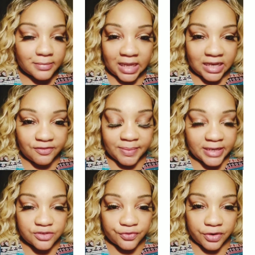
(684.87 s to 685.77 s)
Not
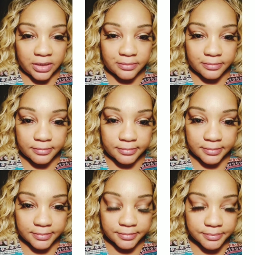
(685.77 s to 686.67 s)
everybody's free.
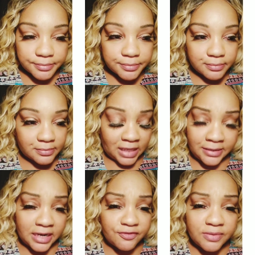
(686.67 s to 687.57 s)

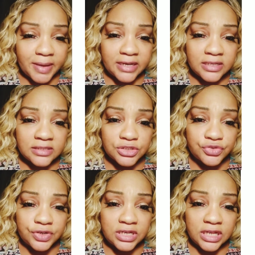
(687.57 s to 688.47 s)
Not everybody's
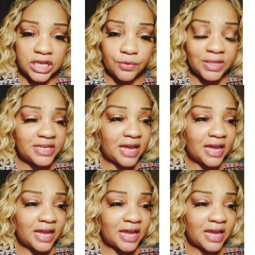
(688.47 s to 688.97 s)
treated equally.